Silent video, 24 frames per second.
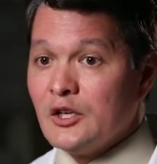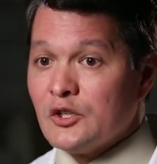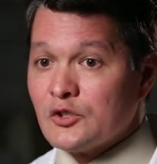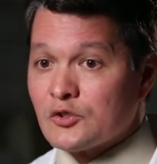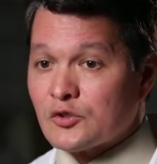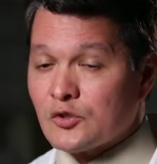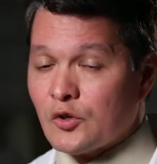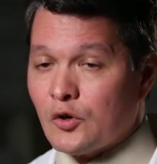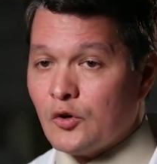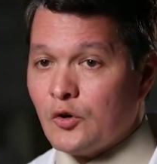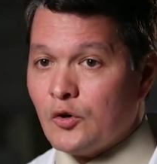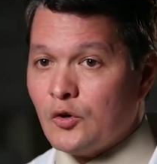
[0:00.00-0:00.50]

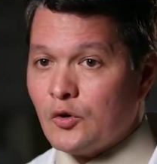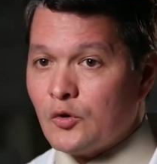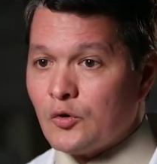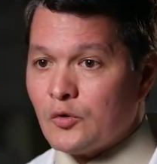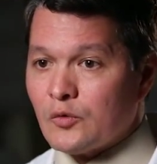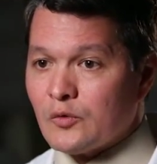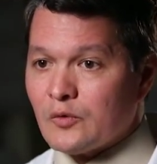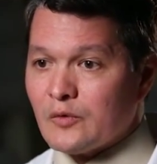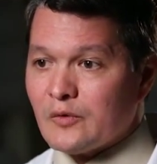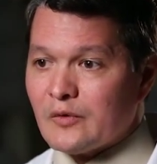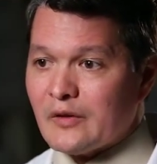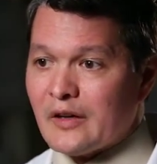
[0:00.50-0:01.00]

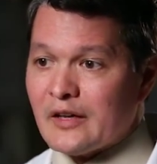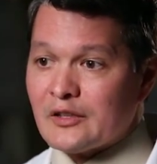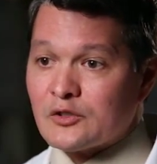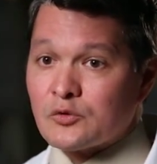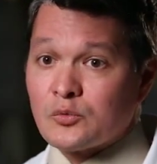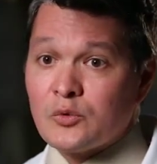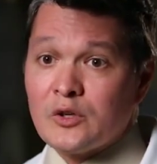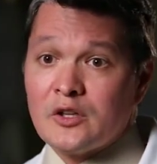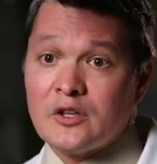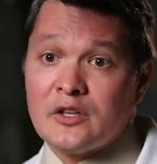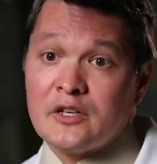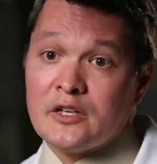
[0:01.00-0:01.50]
So
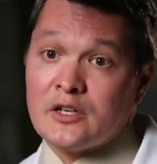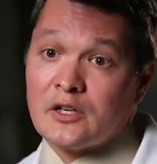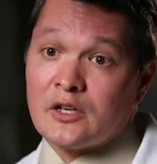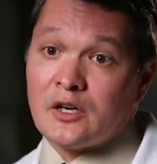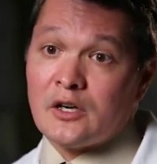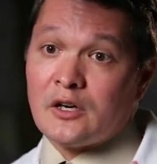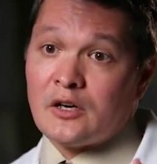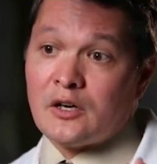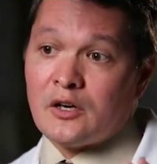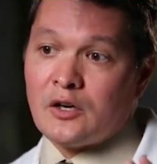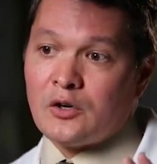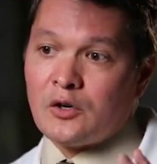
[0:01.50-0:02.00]
it's really
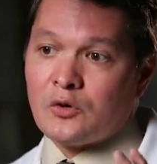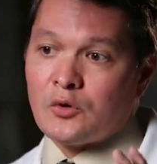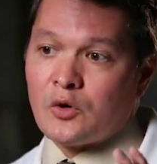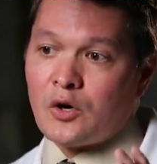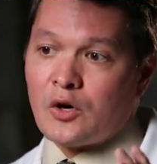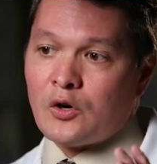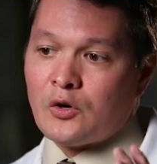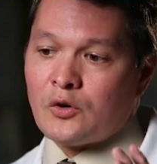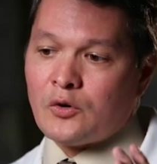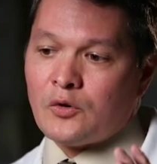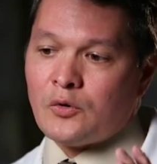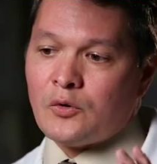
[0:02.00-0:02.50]
it's
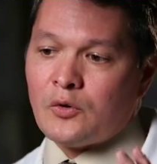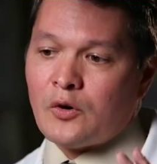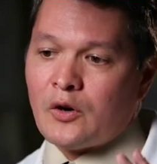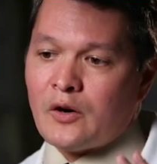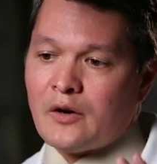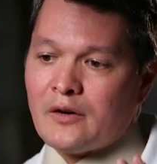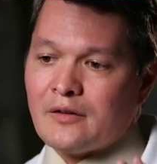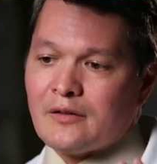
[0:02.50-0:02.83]
all